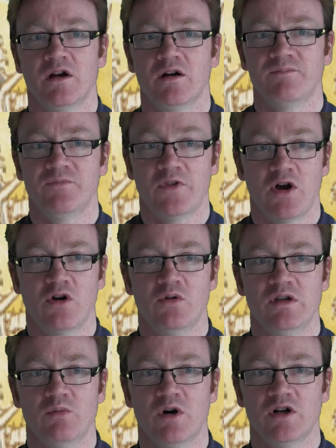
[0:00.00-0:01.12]
um, the
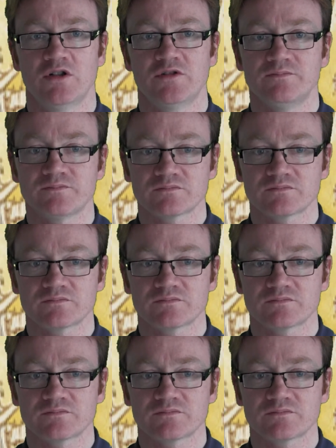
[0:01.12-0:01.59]
Holy Word,